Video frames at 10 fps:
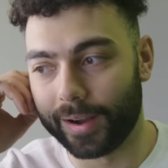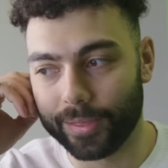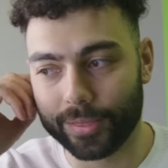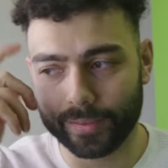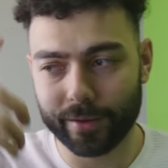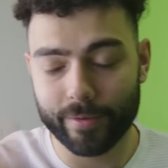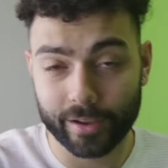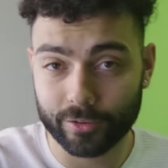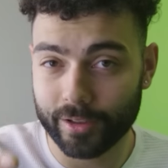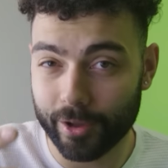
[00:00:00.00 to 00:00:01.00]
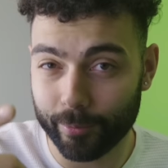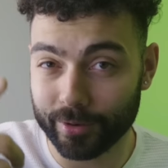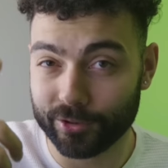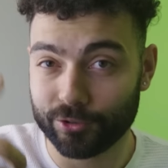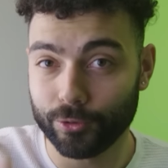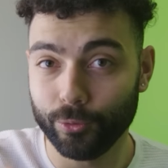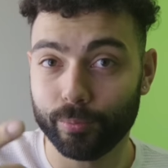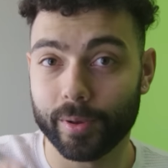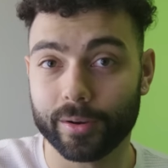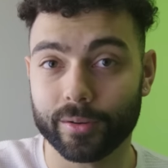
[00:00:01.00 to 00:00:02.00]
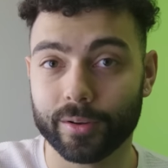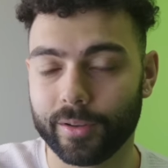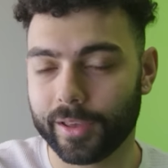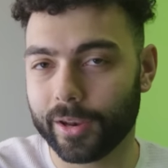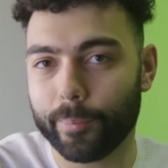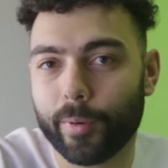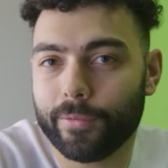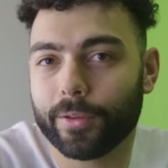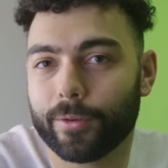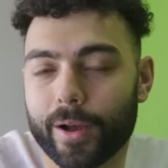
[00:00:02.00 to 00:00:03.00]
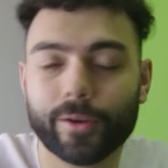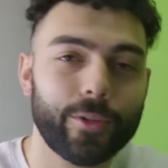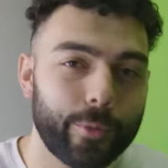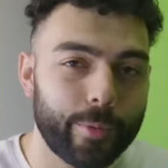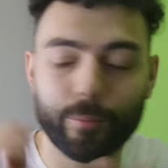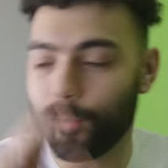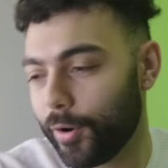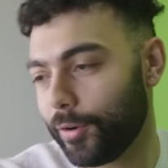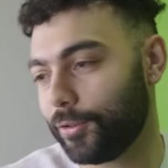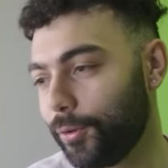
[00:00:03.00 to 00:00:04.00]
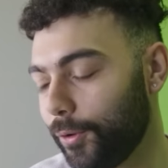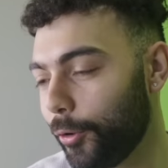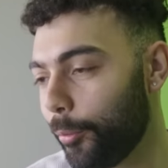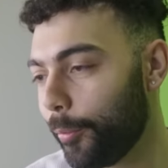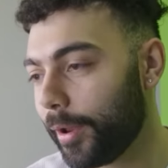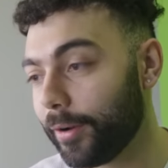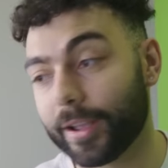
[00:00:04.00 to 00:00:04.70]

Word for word: I think they've actually helped me shoot better. Get up off the ground a little bit more, shoot a little bit better.